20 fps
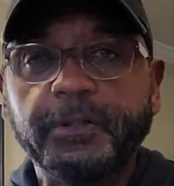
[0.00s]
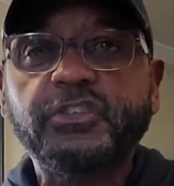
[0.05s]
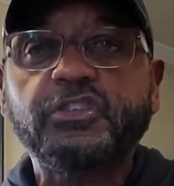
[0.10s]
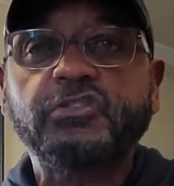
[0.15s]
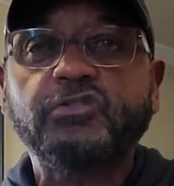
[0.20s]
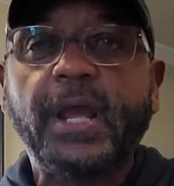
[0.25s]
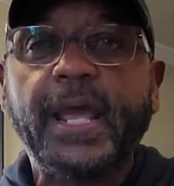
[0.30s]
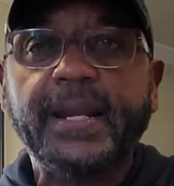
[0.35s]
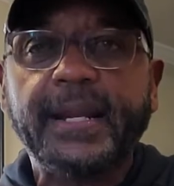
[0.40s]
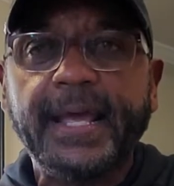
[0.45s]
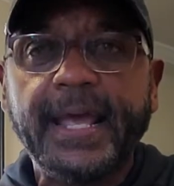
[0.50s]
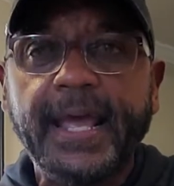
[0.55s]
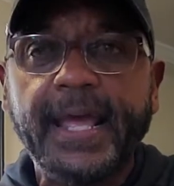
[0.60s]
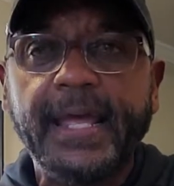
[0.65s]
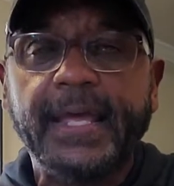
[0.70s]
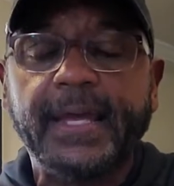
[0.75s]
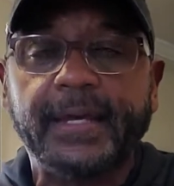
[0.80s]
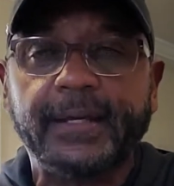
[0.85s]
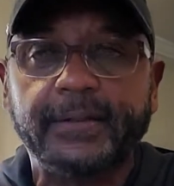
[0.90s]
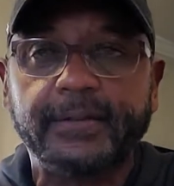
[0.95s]
straight
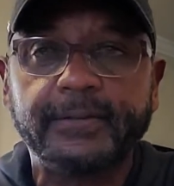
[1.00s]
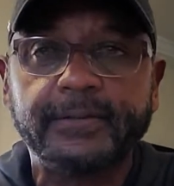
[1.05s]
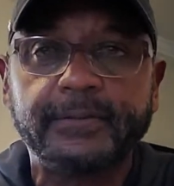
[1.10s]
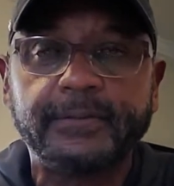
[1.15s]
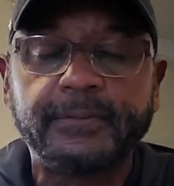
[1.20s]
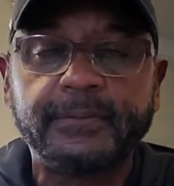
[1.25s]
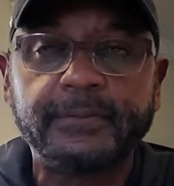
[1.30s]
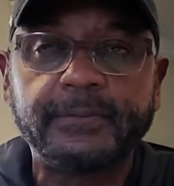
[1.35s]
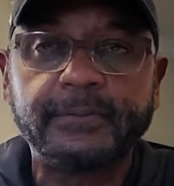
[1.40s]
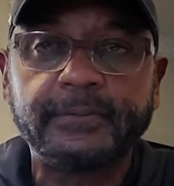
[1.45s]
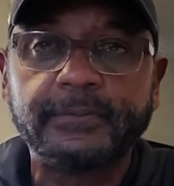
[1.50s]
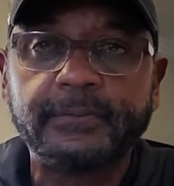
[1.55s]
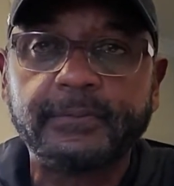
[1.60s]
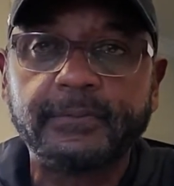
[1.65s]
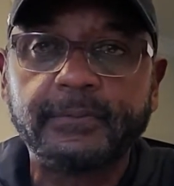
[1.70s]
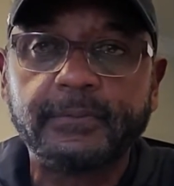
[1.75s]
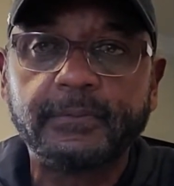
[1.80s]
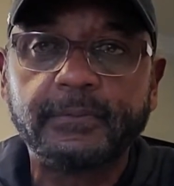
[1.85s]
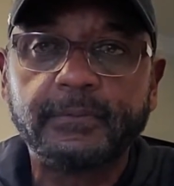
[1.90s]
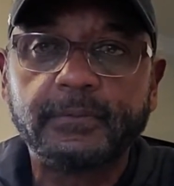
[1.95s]
ahead.
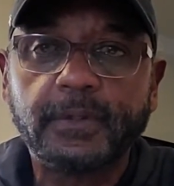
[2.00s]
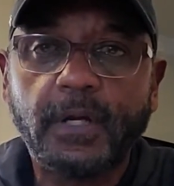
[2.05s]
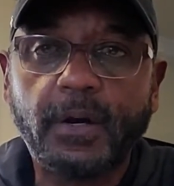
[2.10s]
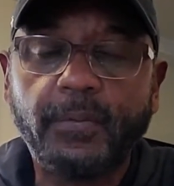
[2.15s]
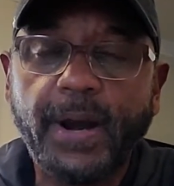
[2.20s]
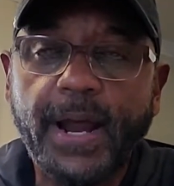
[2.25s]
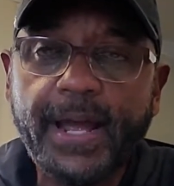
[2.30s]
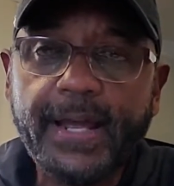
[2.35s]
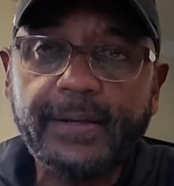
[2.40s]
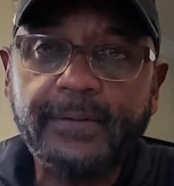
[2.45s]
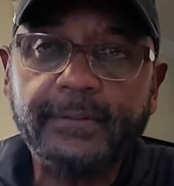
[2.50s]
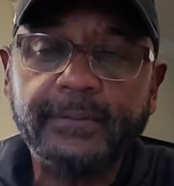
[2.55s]
All right?